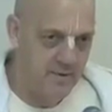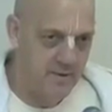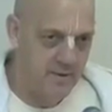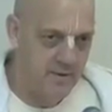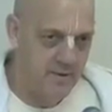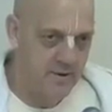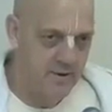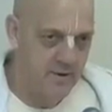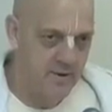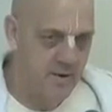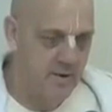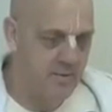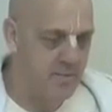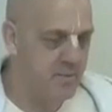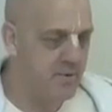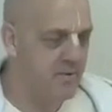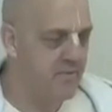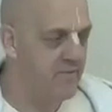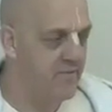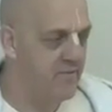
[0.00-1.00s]
and we've
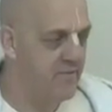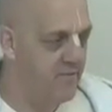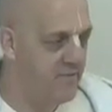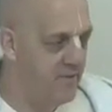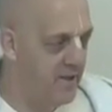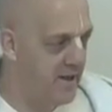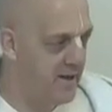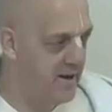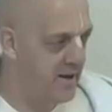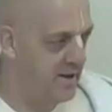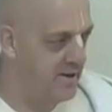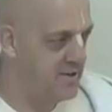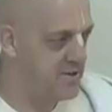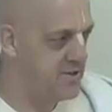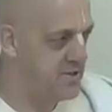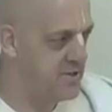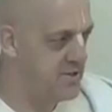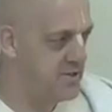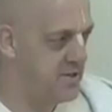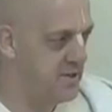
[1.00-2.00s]
been flat out
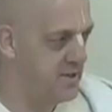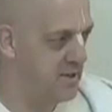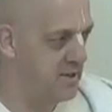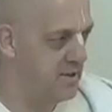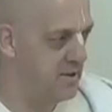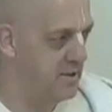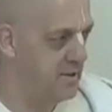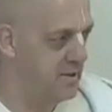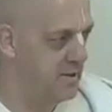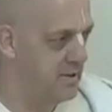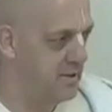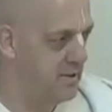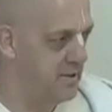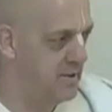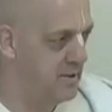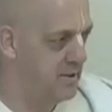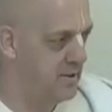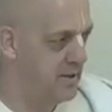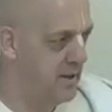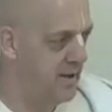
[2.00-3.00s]
since then.
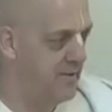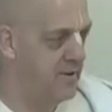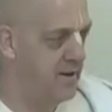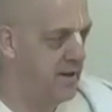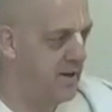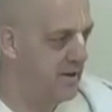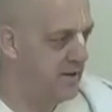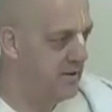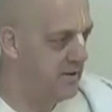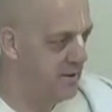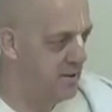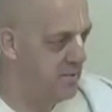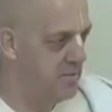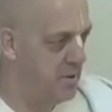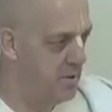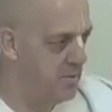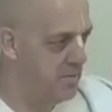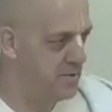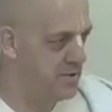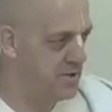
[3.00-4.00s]
Haven't had a
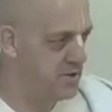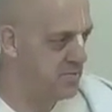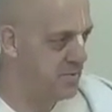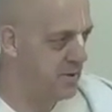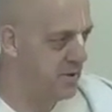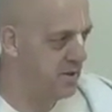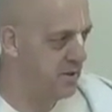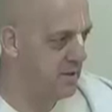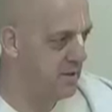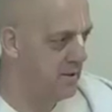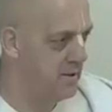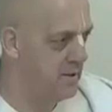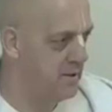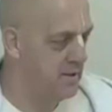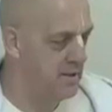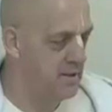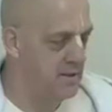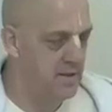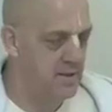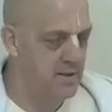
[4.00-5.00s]
moment to spare.
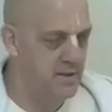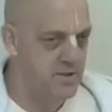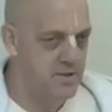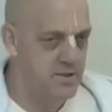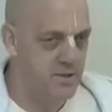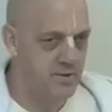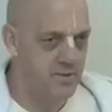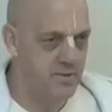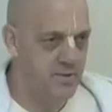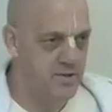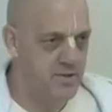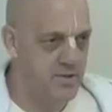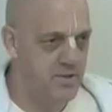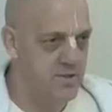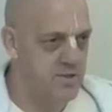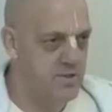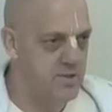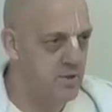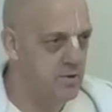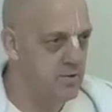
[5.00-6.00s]
So
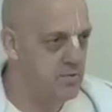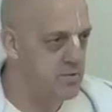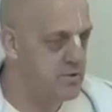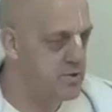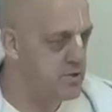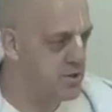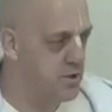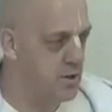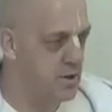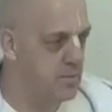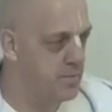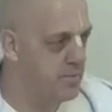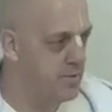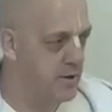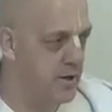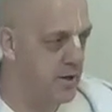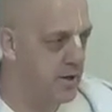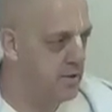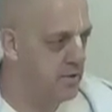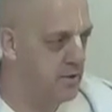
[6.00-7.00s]
there's no scope that
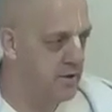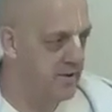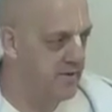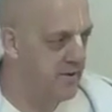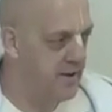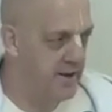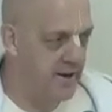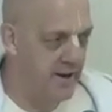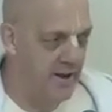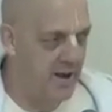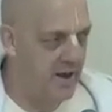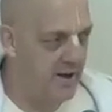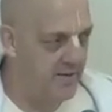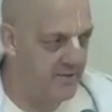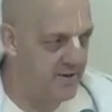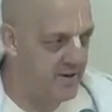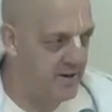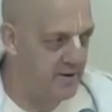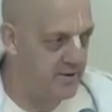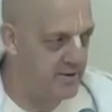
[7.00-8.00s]
I could have had half
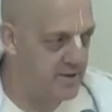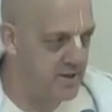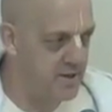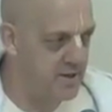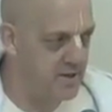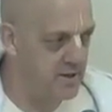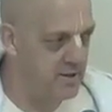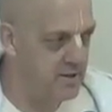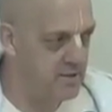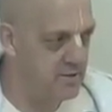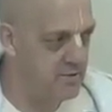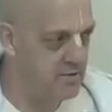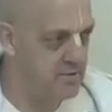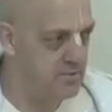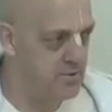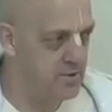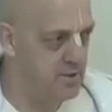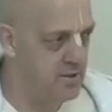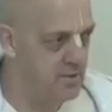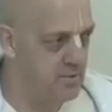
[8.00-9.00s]
an hour a day to do
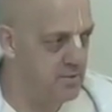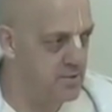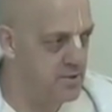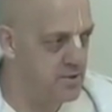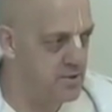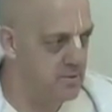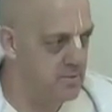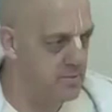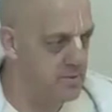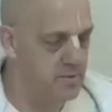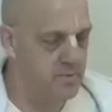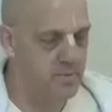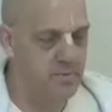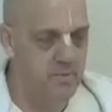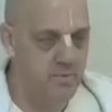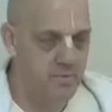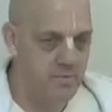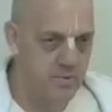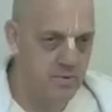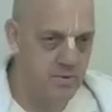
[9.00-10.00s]
deity worship.
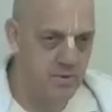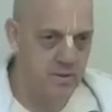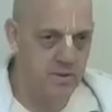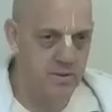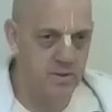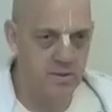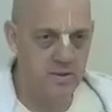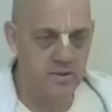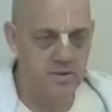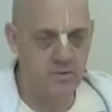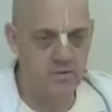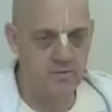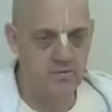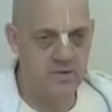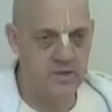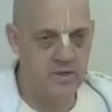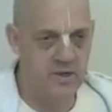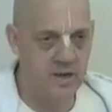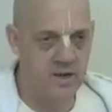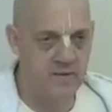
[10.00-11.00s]
We're in
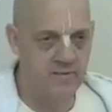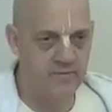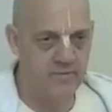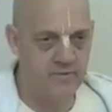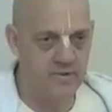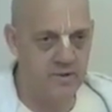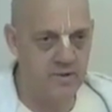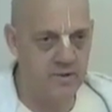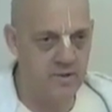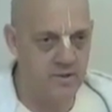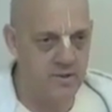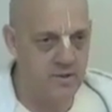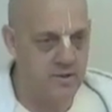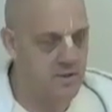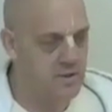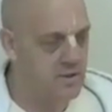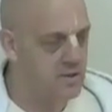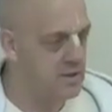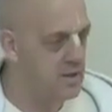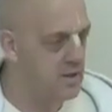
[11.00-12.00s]
Vrindavan
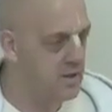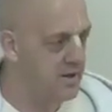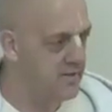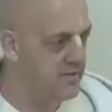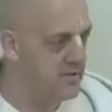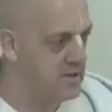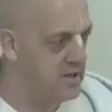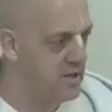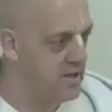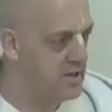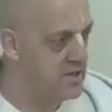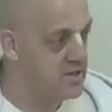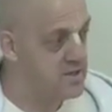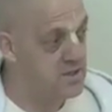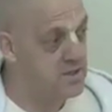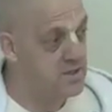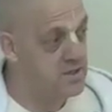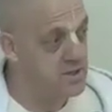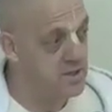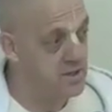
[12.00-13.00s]
for 11 days
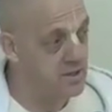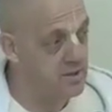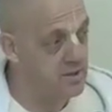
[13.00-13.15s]
teaching.